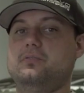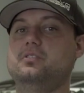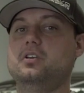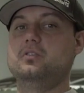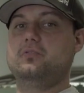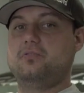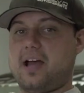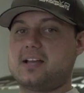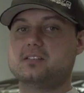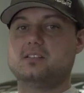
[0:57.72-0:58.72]
2
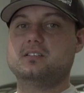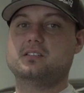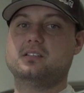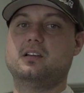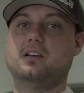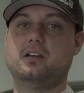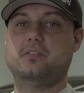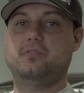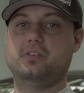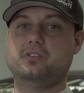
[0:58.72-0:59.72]
fastest
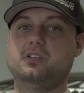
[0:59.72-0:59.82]
5th